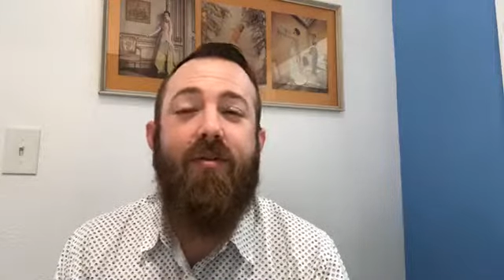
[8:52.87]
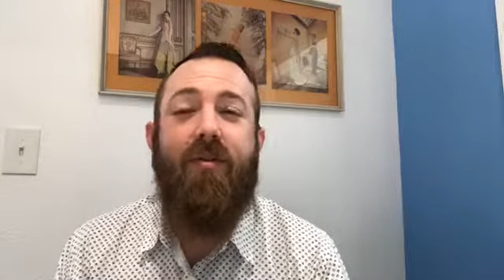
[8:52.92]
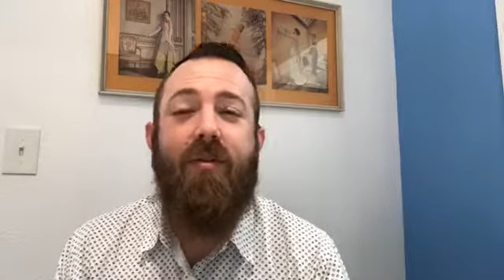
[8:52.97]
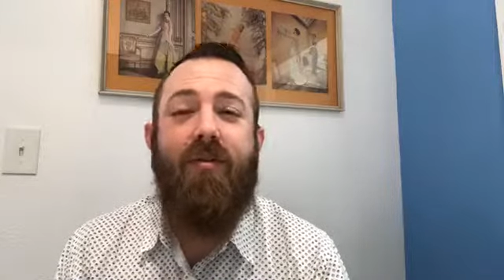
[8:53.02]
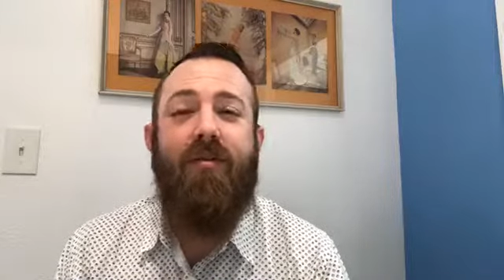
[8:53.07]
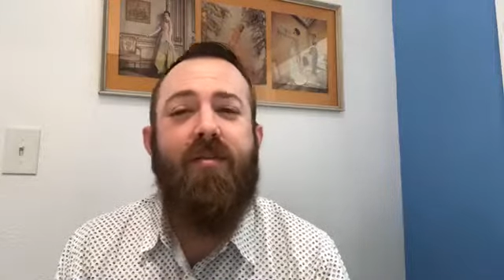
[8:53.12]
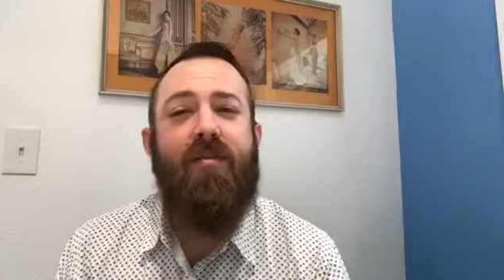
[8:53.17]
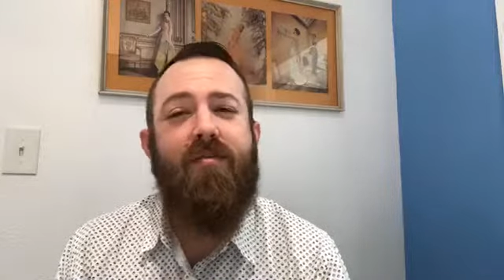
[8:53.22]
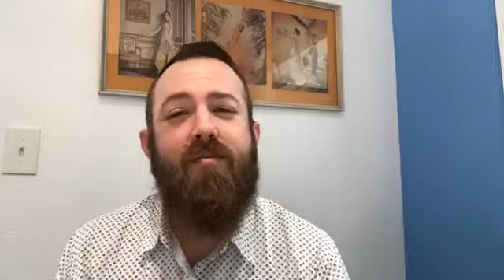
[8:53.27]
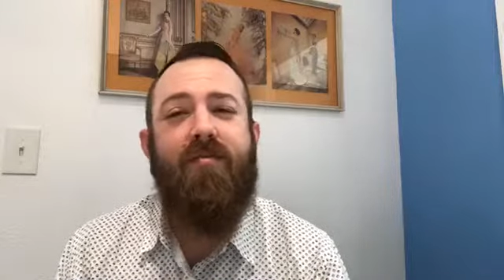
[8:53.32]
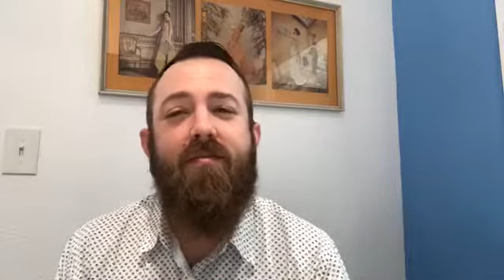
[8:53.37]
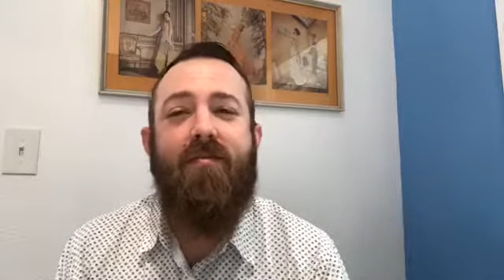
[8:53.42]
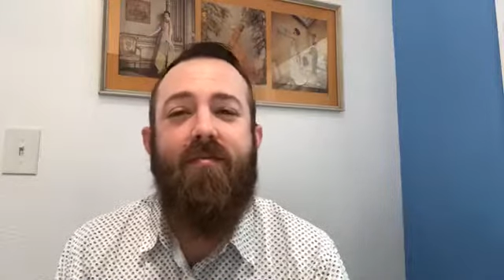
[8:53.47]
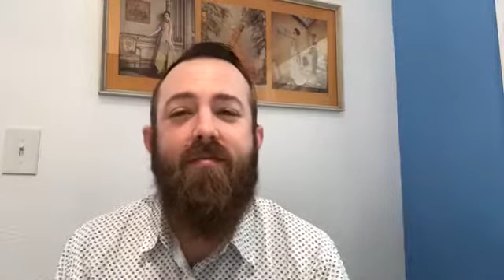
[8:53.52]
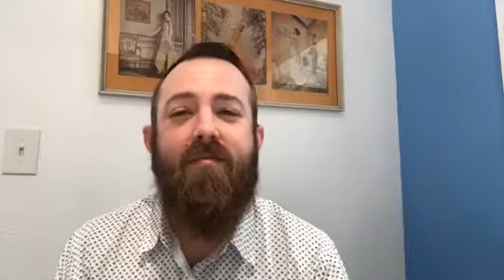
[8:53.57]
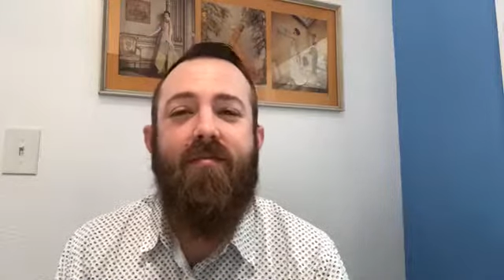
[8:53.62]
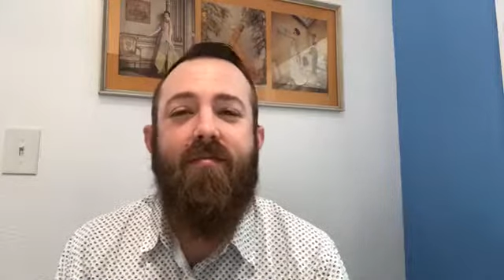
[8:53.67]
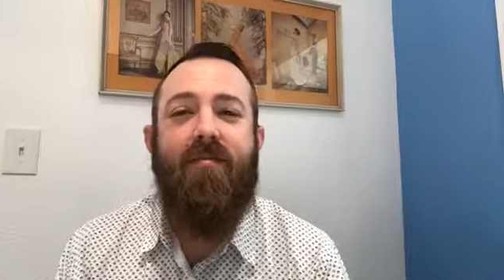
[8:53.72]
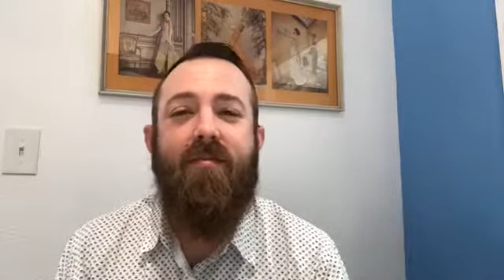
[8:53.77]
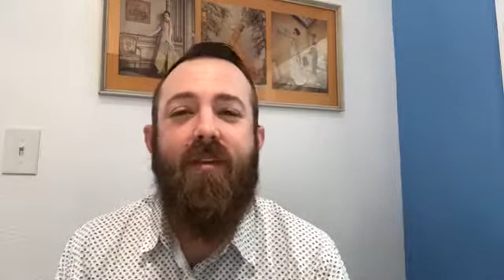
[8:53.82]
It's
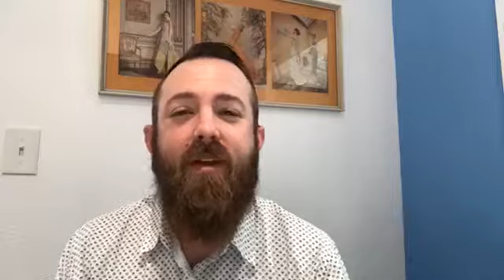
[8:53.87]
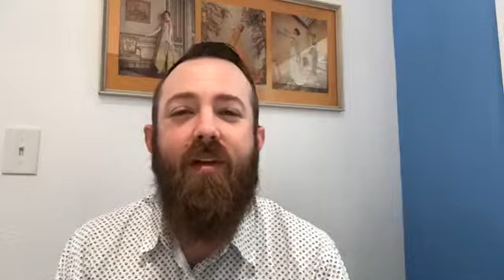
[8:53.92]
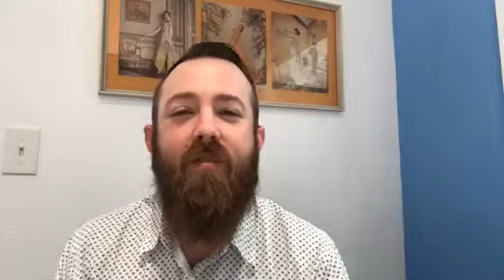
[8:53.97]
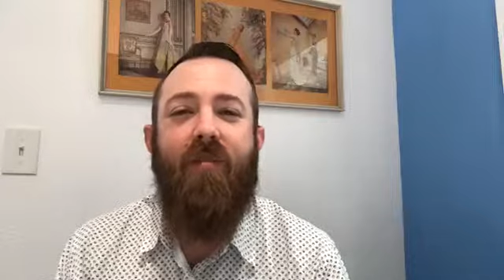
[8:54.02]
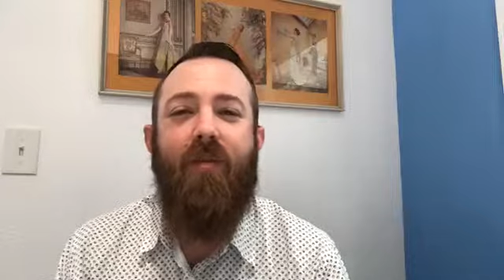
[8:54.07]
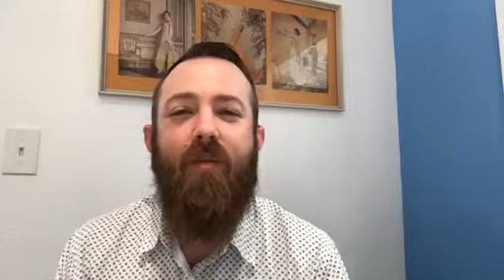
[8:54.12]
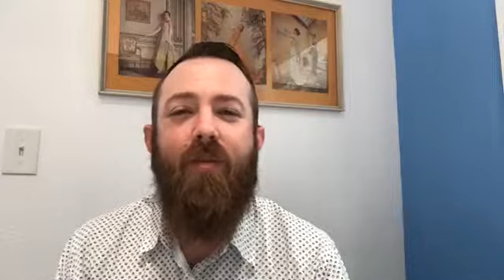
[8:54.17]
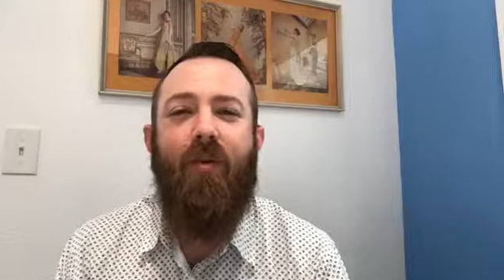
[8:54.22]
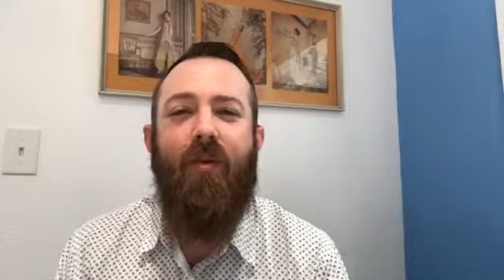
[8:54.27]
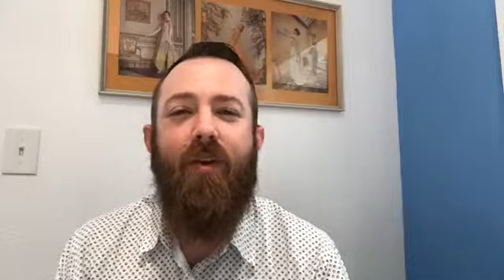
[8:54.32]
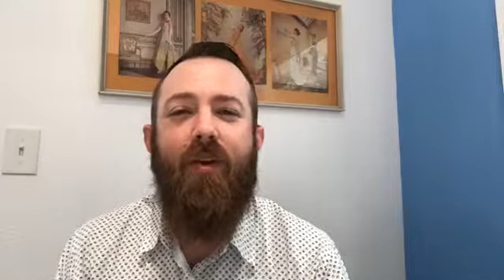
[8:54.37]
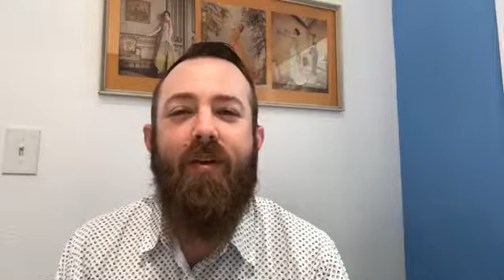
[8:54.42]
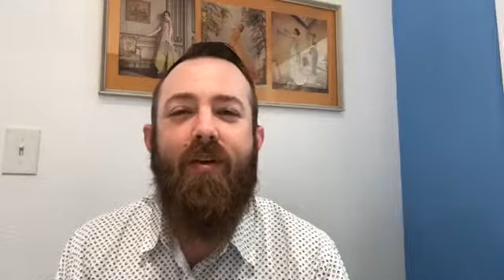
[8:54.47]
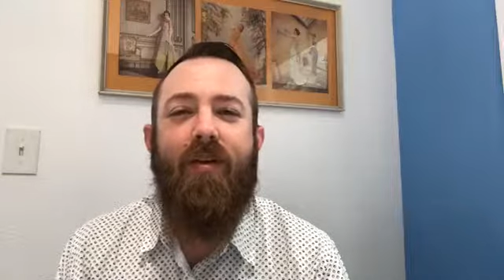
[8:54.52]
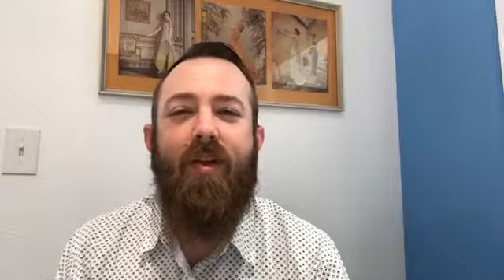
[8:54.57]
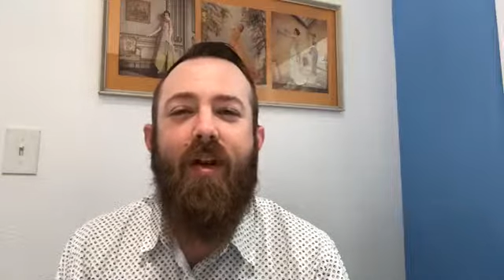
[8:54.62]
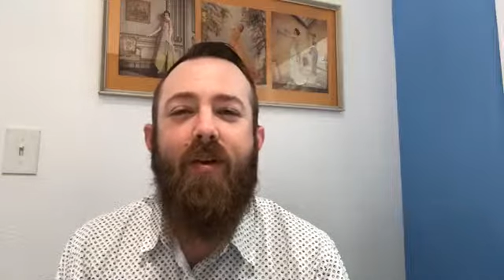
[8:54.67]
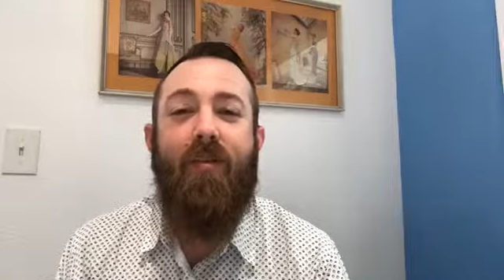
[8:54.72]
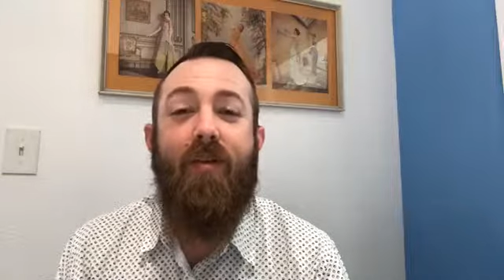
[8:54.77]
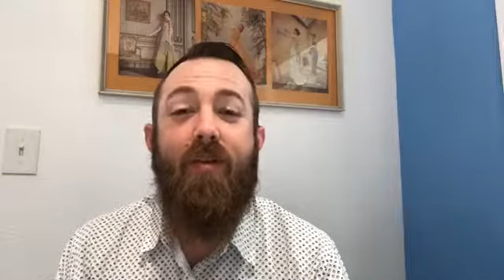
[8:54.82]
kind of a boring
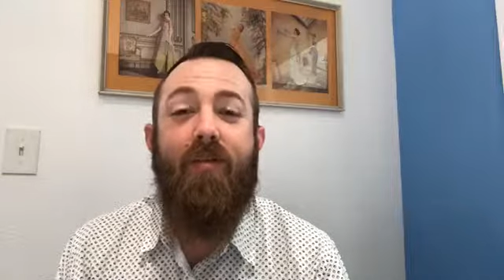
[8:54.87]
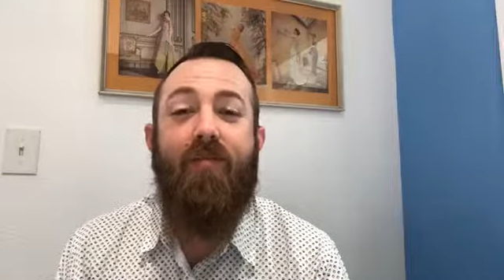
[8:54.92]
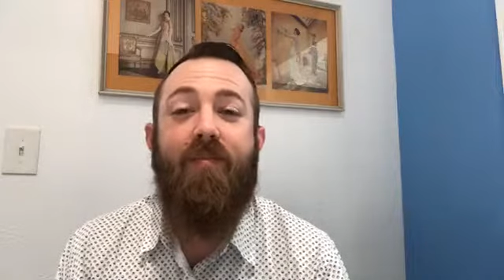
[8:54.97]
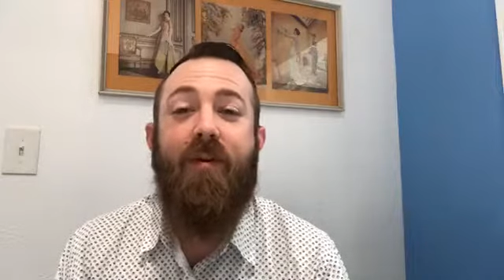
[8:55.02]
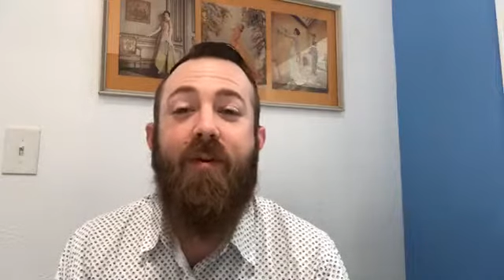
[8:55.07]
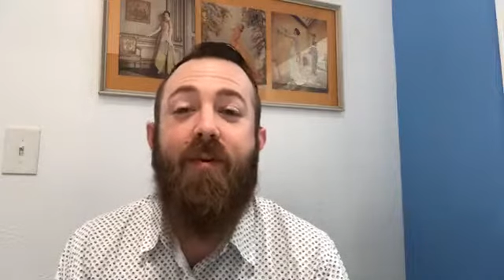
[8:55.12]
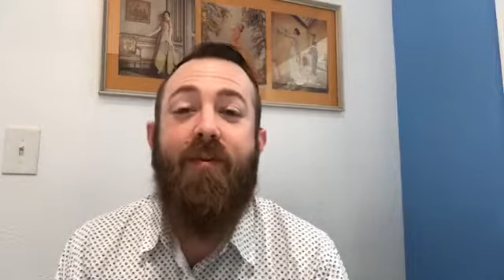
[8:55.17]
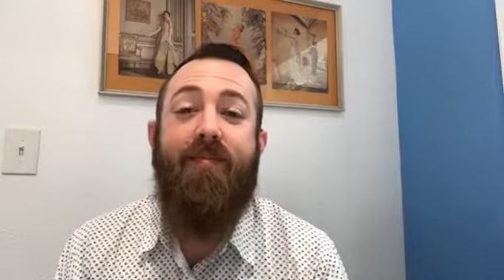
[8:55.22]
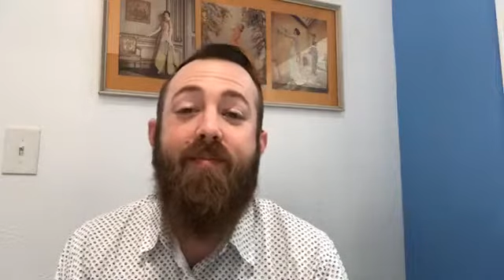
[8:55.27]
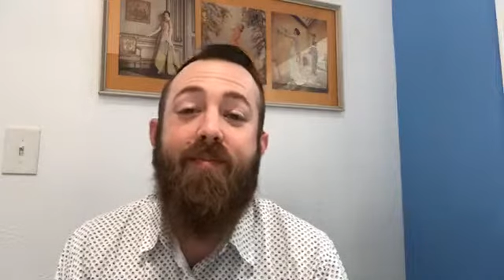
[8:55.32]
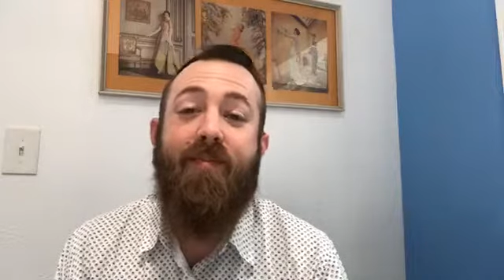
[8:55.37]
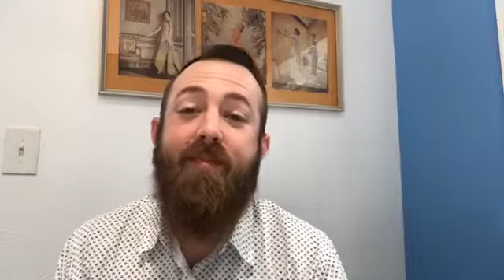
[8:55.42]
topic, but